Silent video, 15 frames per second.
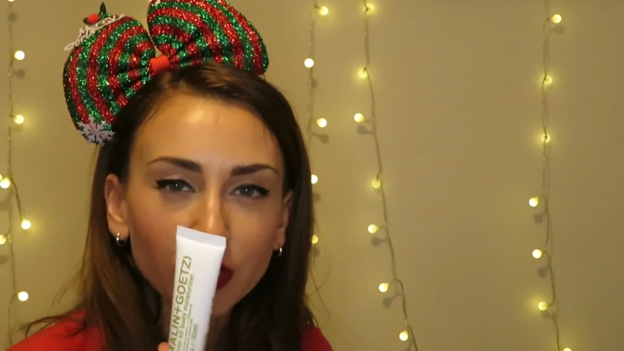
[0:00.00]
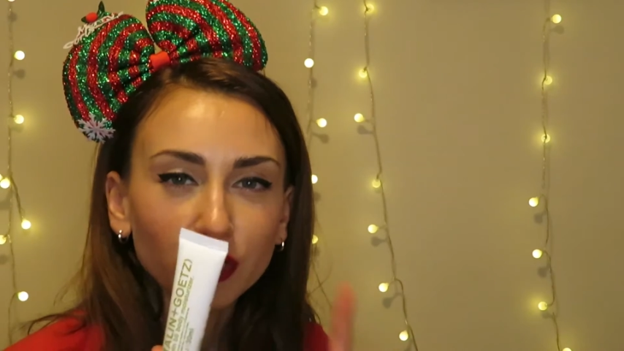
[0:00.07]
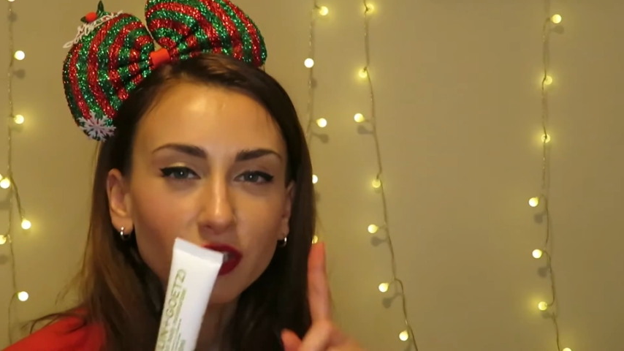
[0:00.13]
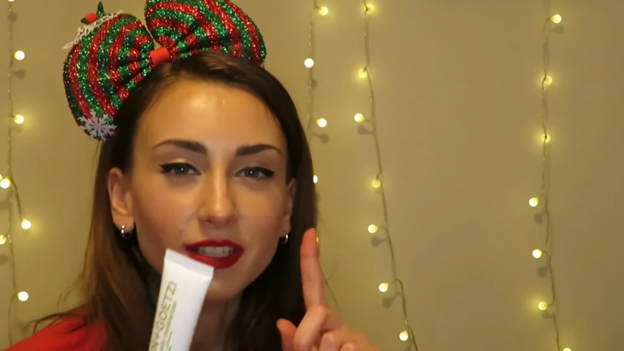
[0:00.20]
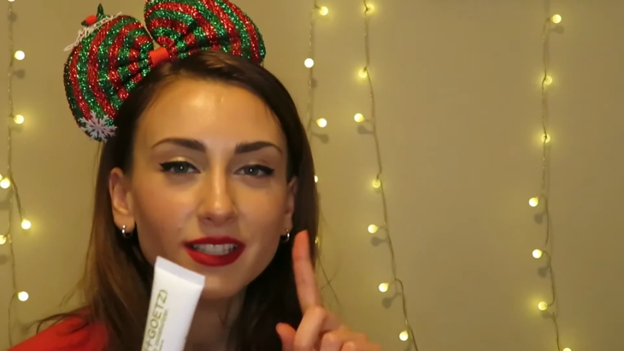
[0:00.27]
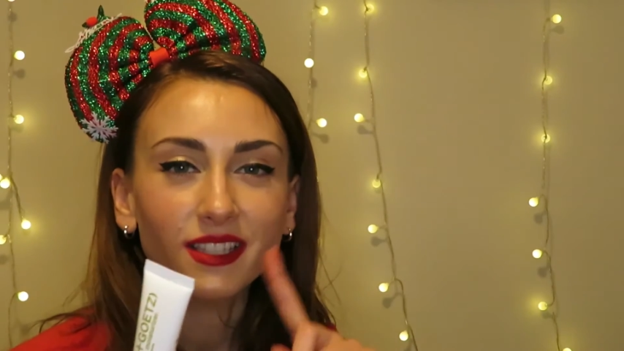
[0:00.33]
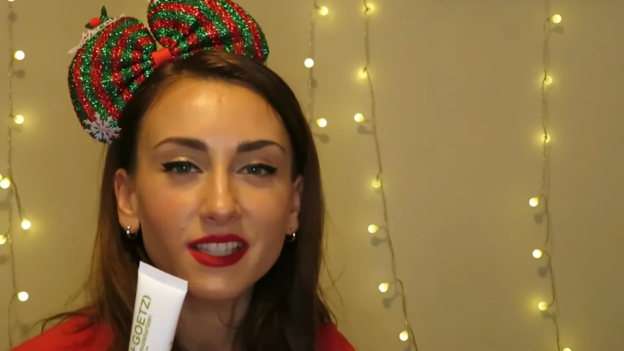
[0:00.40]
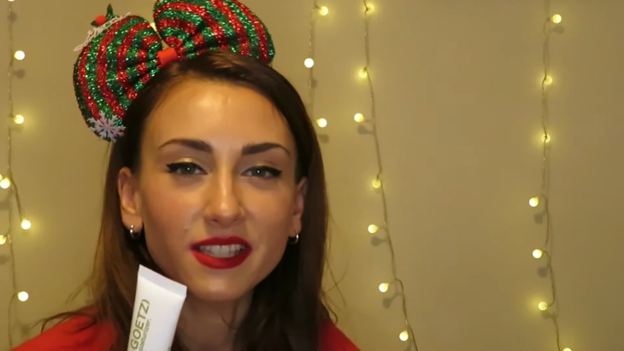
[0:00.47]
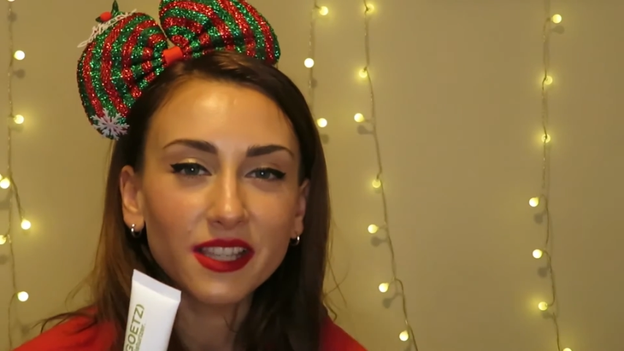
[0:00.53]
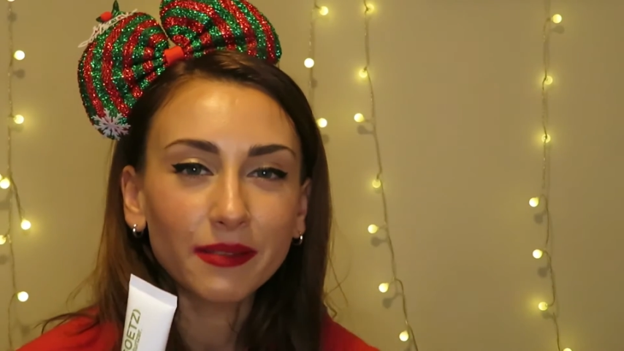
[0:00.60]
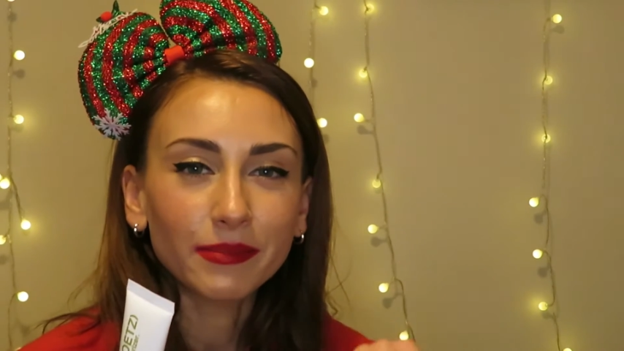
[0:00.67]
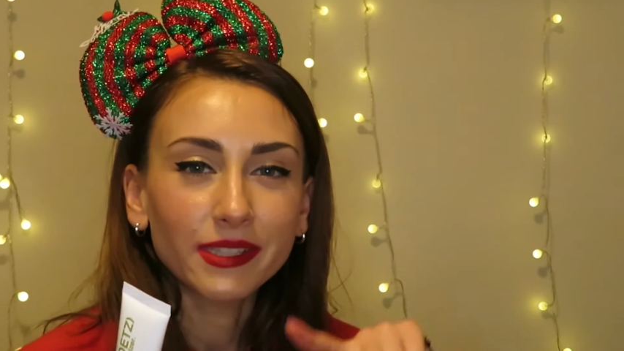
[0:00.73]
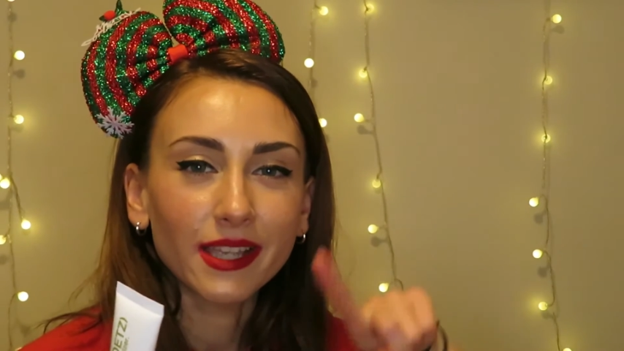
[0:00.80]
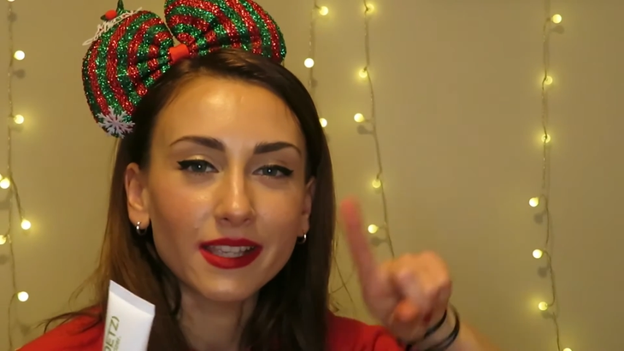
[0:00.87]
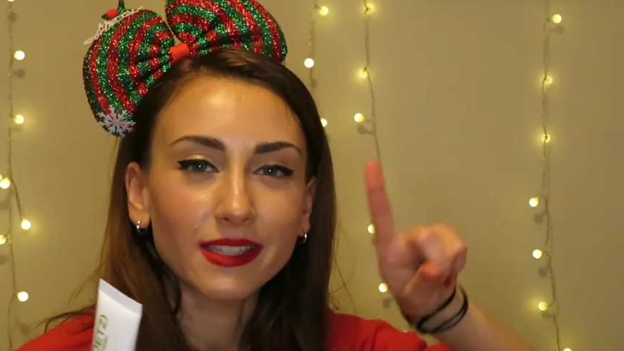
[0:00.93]
actually it's the
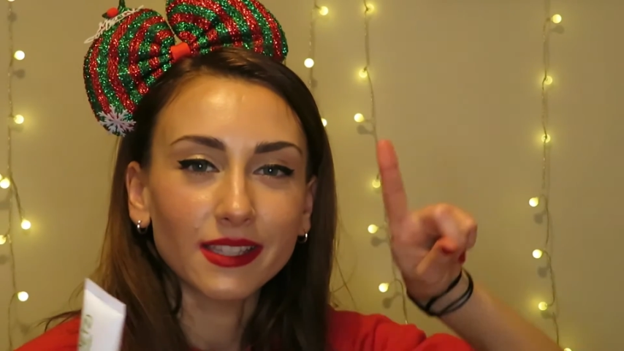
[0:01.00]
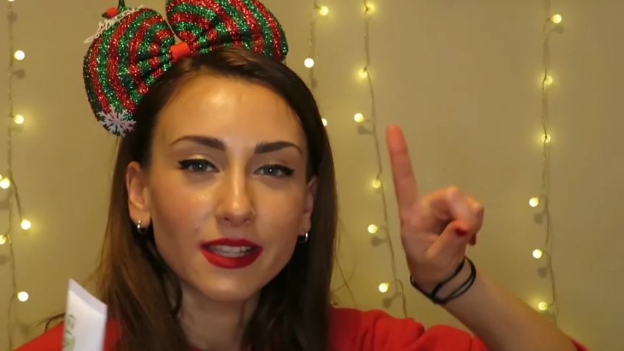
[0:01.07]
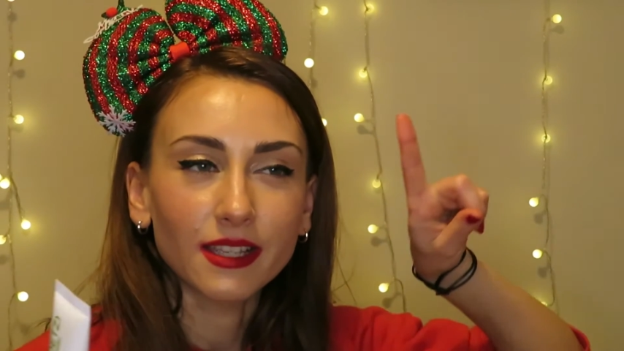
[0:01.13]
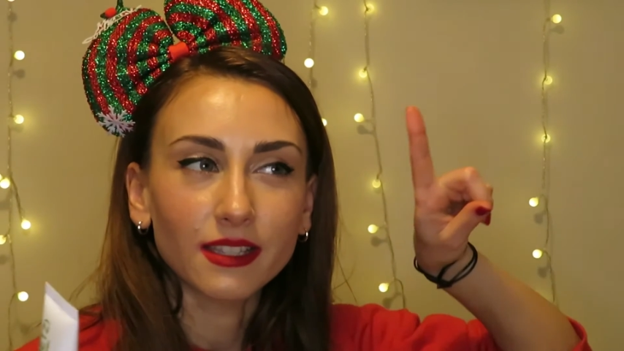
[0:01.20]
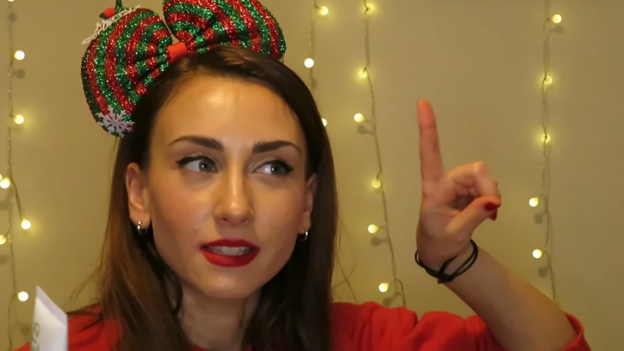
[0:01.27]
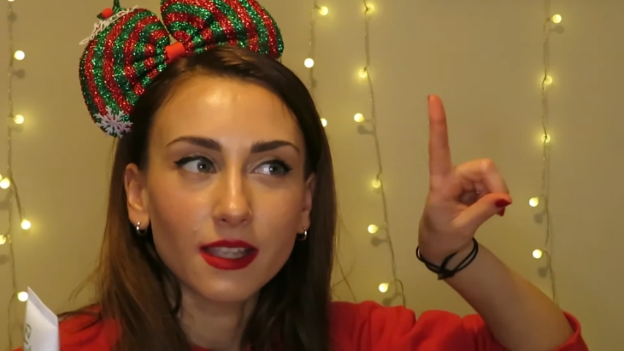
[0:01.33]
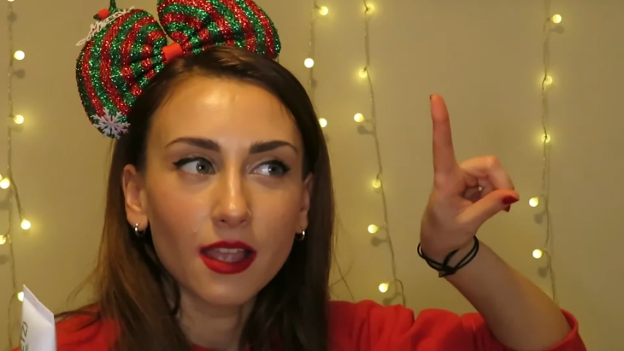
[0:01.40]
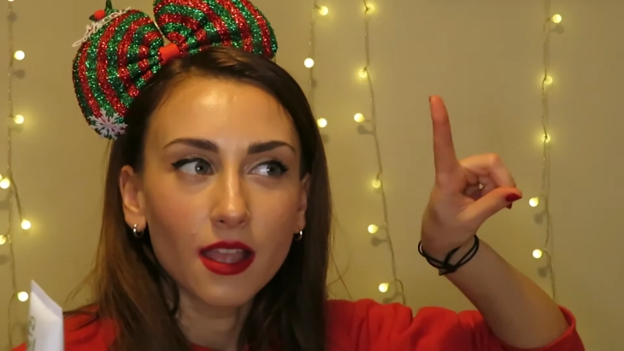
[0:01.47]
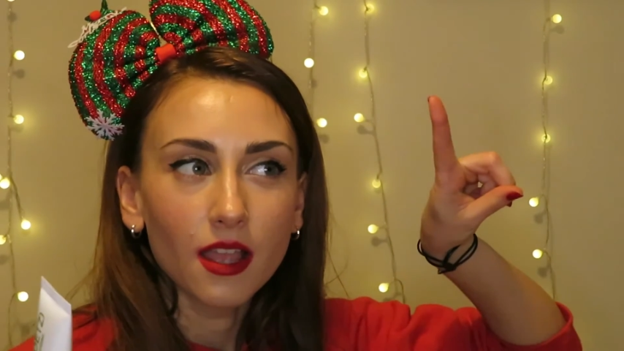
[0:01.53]
same size as